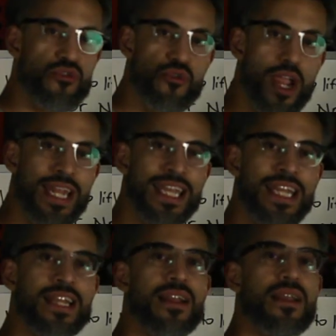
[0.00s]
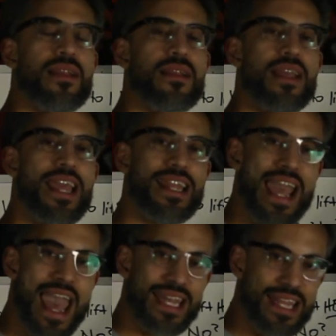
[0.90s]
training and
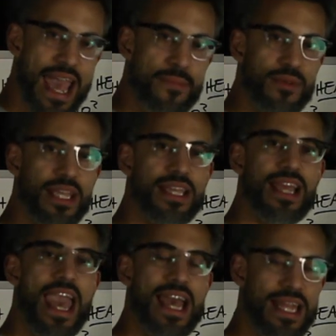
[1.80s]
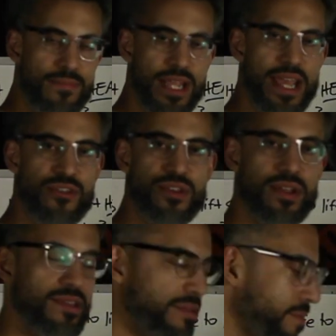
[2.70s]

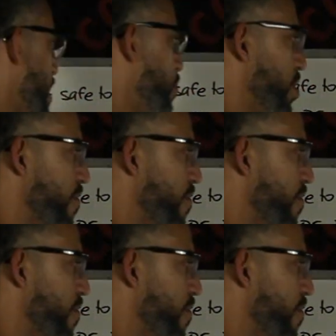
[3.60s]
adaptations. When you